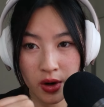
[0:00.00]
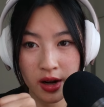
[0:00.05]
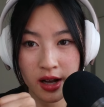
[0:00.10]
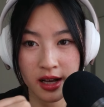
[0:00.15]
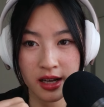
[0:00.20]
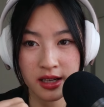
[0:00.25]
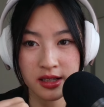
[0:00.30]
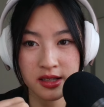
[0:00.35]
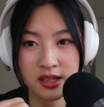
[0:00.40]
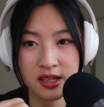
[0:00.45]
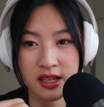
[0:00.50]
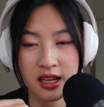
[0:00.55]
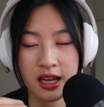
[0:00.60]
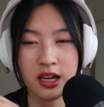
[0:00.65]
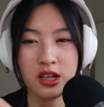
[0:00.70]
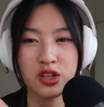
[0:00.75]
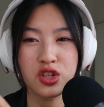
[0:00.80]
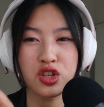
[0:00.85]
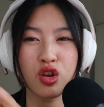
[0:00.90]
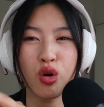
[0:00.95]
for us.
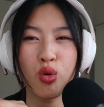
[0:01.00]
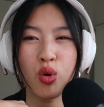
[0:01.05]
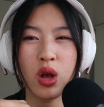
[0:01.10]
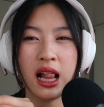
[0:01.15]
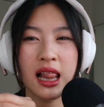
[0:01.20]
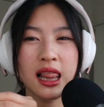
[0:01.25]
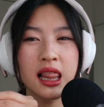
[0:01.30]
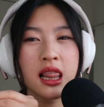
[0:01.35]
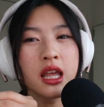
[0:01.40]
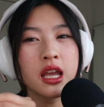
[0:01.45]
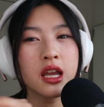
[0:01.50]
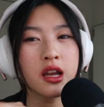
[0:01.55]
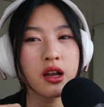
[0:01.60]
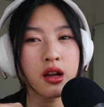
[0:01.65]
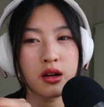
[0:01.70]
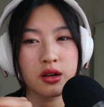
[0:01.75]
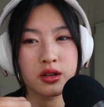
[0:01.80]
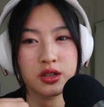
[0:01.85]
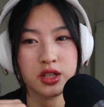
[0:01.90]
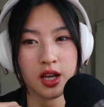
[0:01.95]
It is so
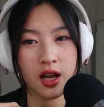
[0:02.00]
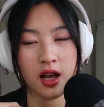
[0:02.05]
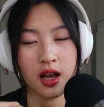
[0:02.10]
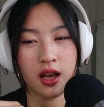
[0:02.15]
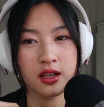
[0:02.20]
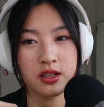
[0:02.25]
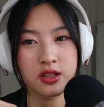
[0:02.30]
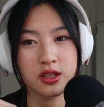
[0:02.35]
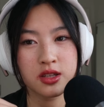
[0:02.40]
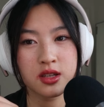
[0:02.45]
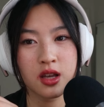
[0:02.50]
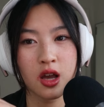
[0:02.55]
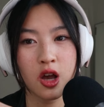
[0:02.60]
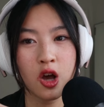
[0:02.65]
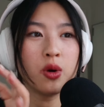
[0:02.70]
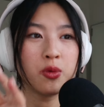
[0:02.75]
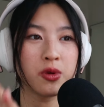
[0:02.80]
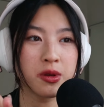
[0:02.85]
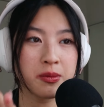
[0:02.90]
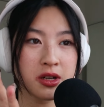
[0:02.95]
clear to us
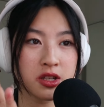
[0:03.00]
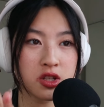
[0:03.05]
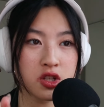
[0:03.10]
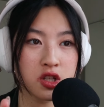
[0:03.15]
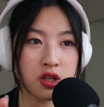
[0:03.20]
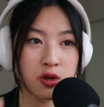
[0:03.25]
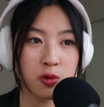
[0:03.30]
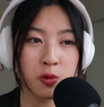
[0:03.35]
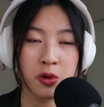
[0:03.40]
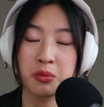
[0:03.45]
what we must do.